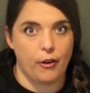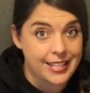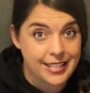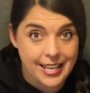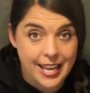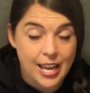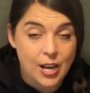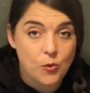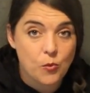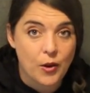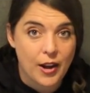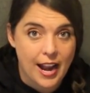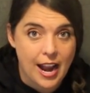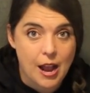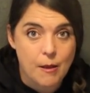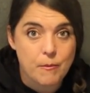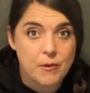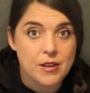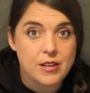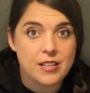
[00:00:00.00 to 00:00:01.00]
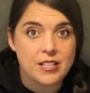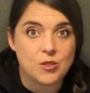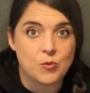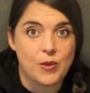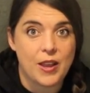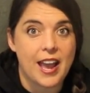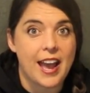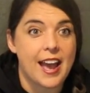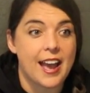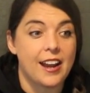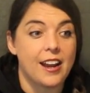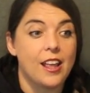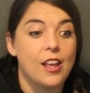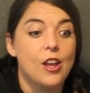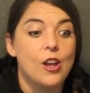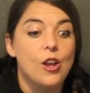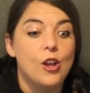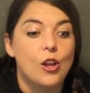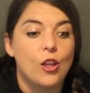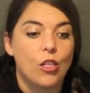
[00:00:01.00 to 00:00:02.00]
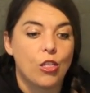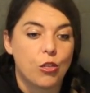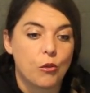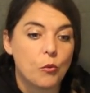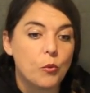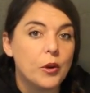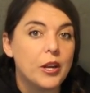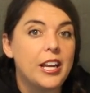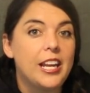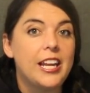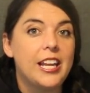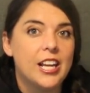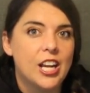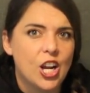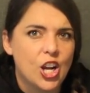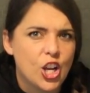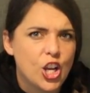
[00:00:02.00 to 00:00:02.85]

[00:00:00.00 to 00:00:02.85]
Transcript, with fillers: Again, what happened is we had three